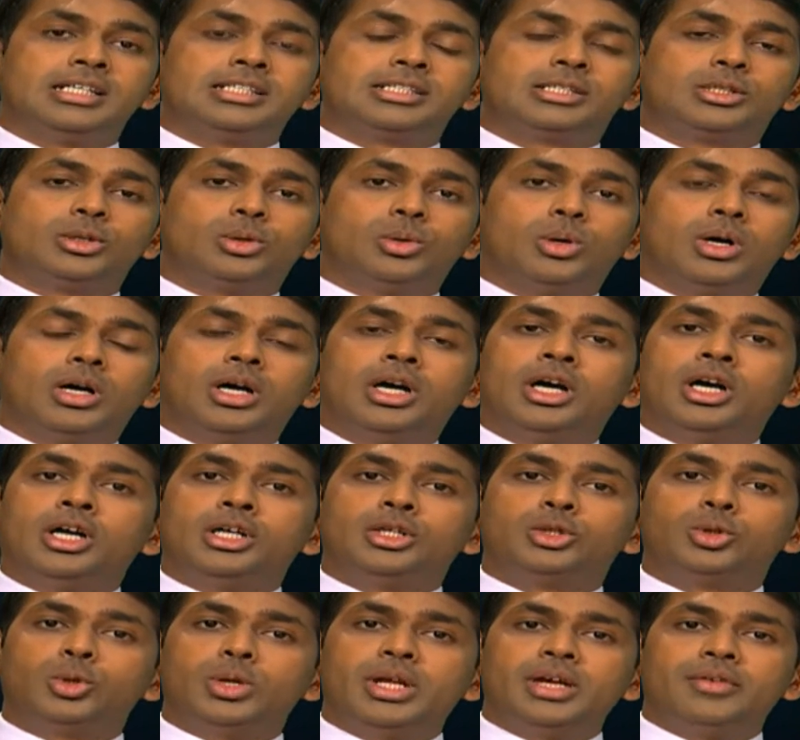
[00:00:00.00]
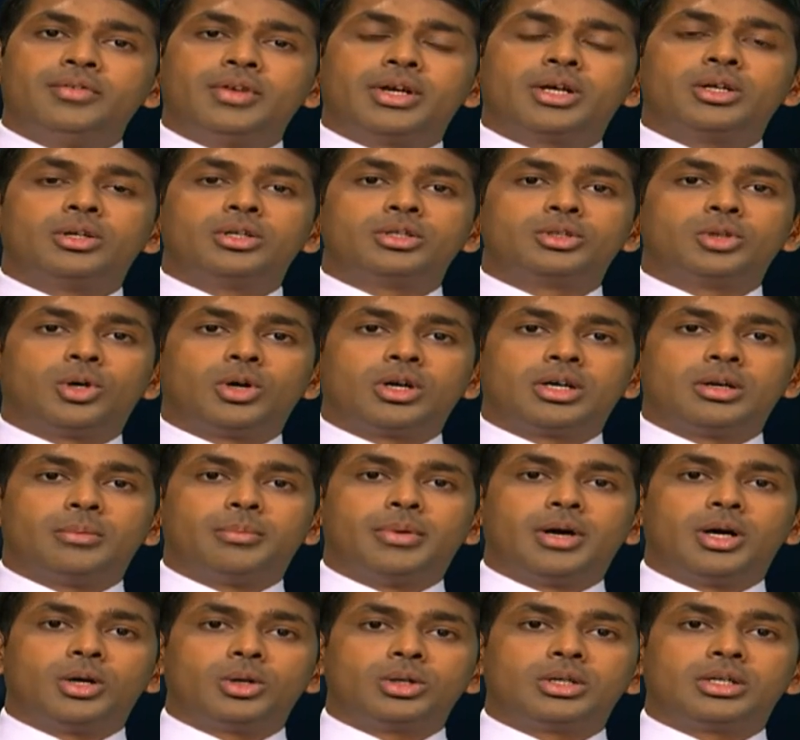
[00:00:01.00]
So today we're going to talk
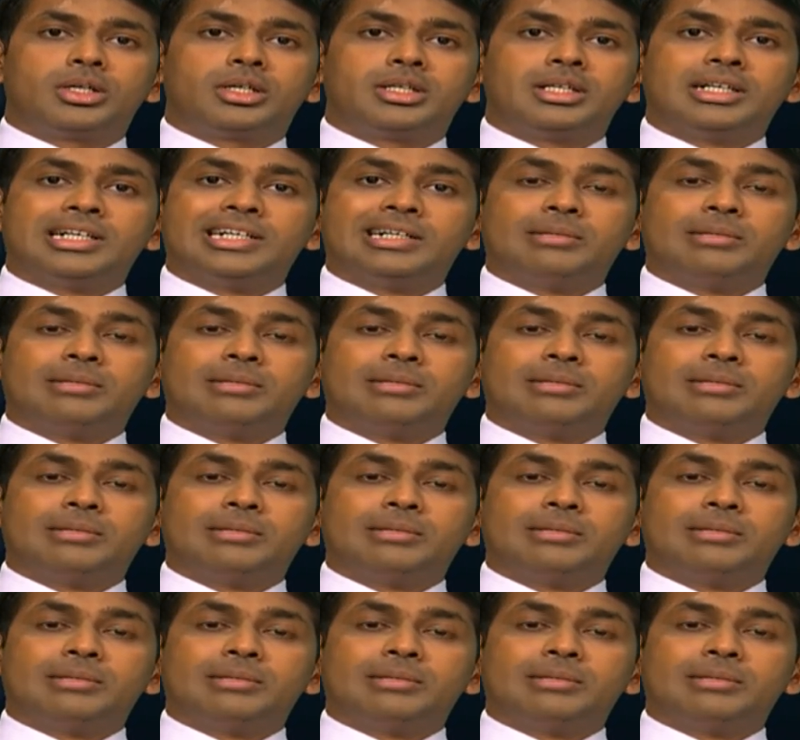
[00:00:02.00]
about